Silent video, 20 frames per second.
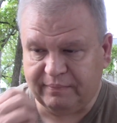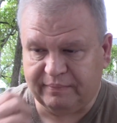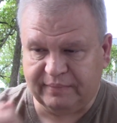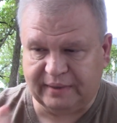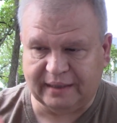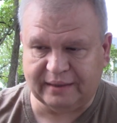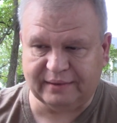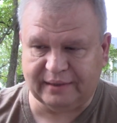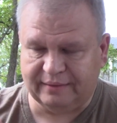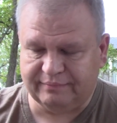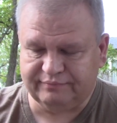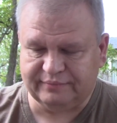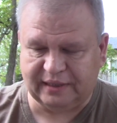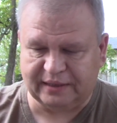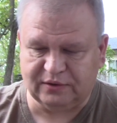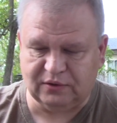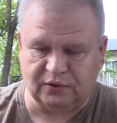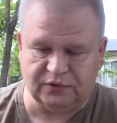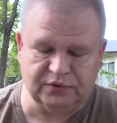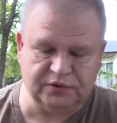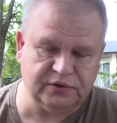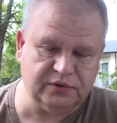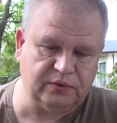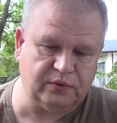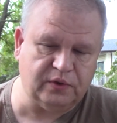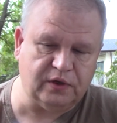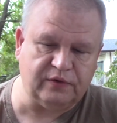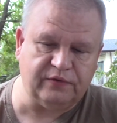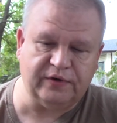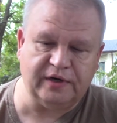I, I, I, told the
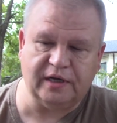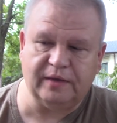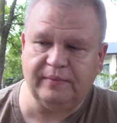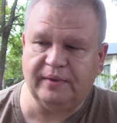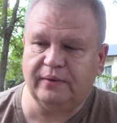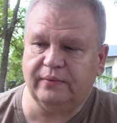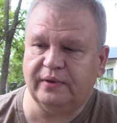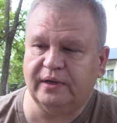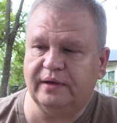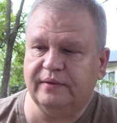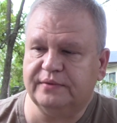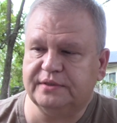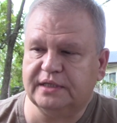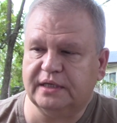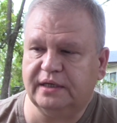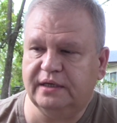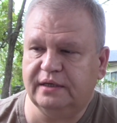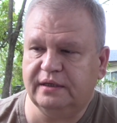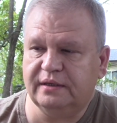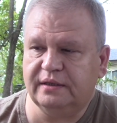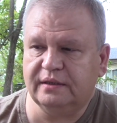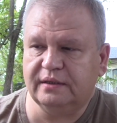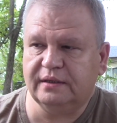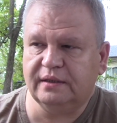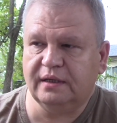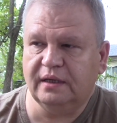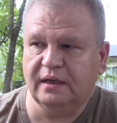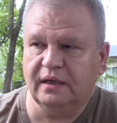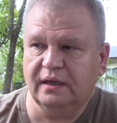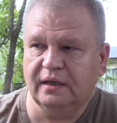story already about when I was a kid and
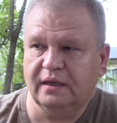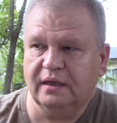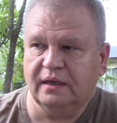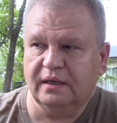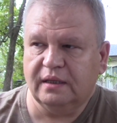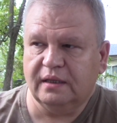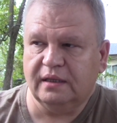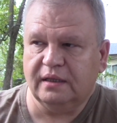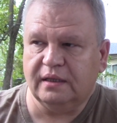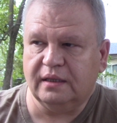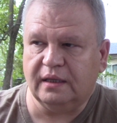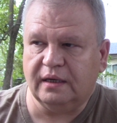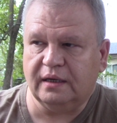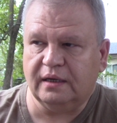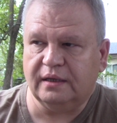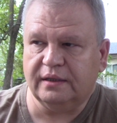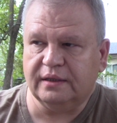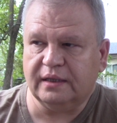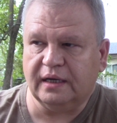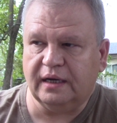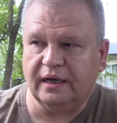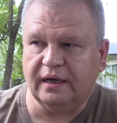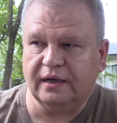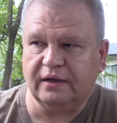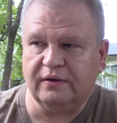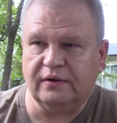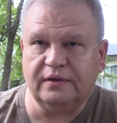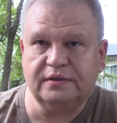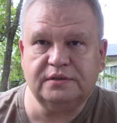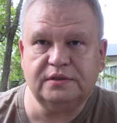uh, the guy
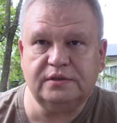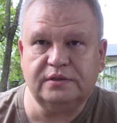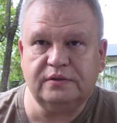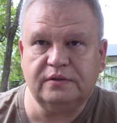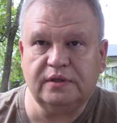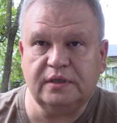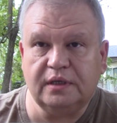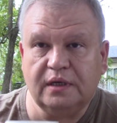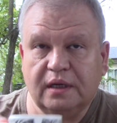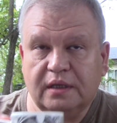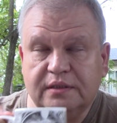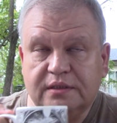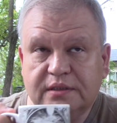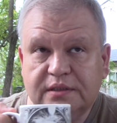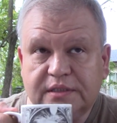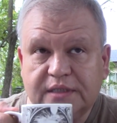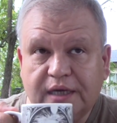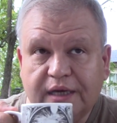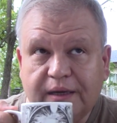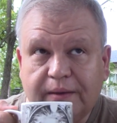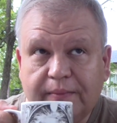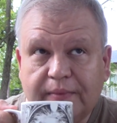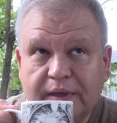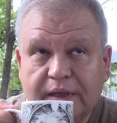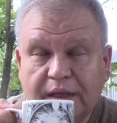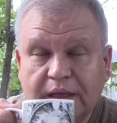across the street, Sam.